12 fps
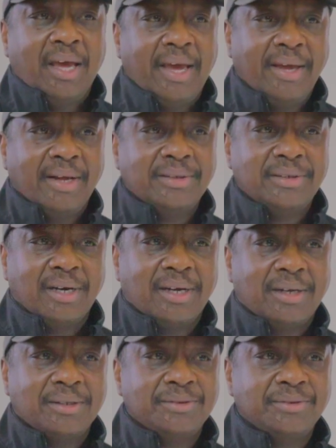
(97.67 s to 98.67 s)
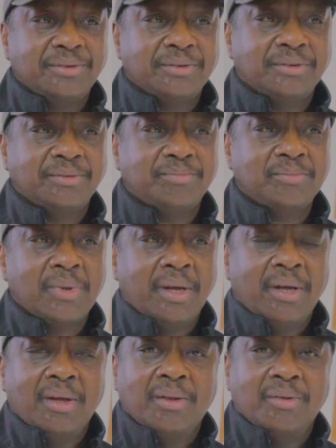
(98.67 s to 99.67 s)
And
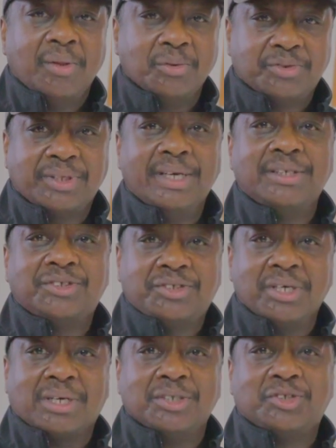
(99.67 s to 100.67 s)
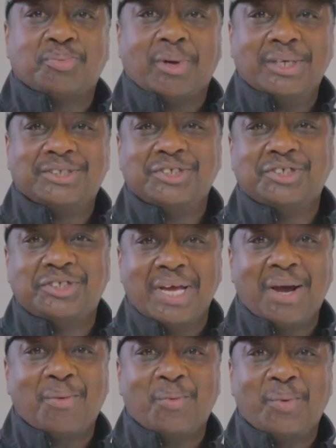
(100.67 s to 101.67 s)
uh, those things took us places
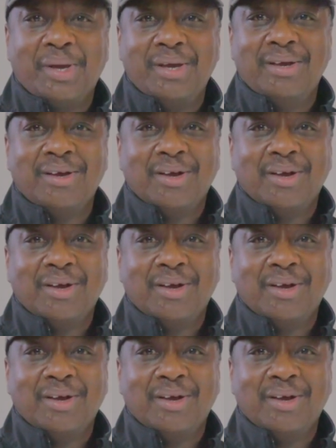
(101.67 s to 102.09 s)
that we